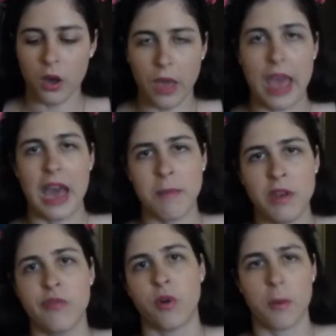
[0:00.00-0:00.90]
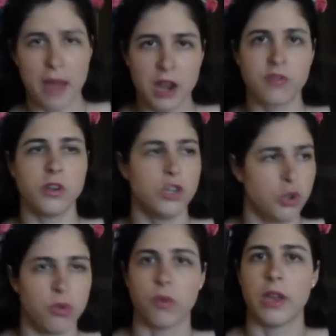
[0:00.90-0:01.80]
okay, I mean, 4 mana for a
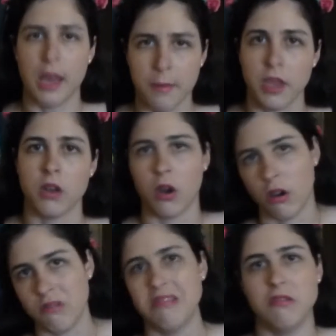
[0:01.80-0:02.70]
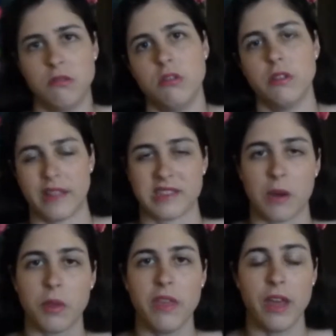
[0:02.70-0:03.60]
2/3, I mean, that's
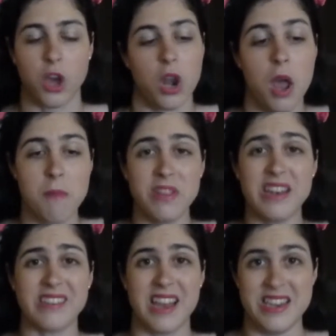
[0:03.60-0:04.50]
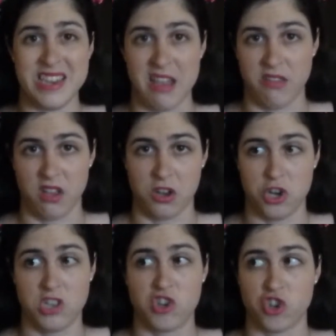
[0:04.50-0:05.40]
not really that good, but then it's got Death
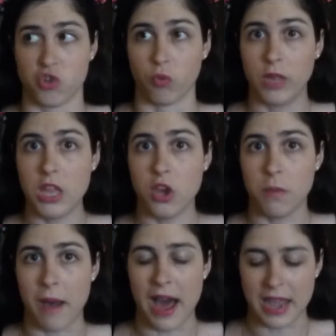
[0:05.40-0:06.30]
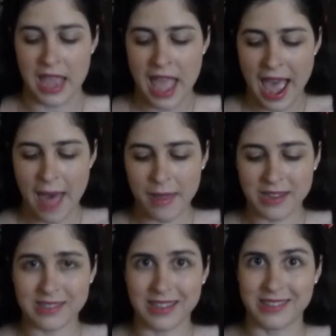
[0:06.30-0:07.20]
Touch, it's just a really good body, and then
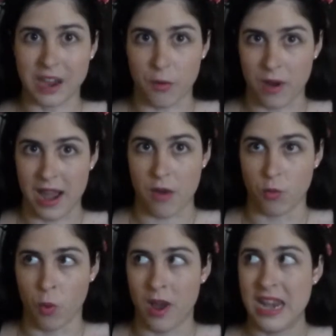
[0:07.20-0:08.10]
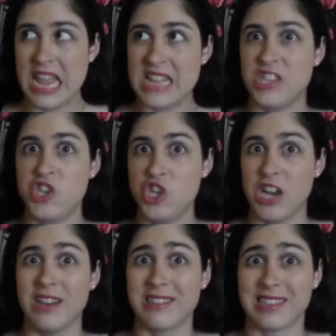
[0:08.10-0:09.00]
it's like, it's got Renown 1. It's
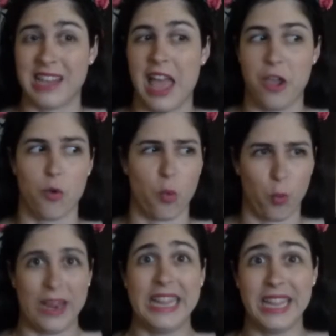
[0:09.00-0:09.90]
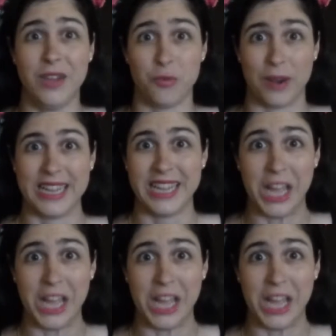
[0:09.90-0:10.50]
just, like, really, really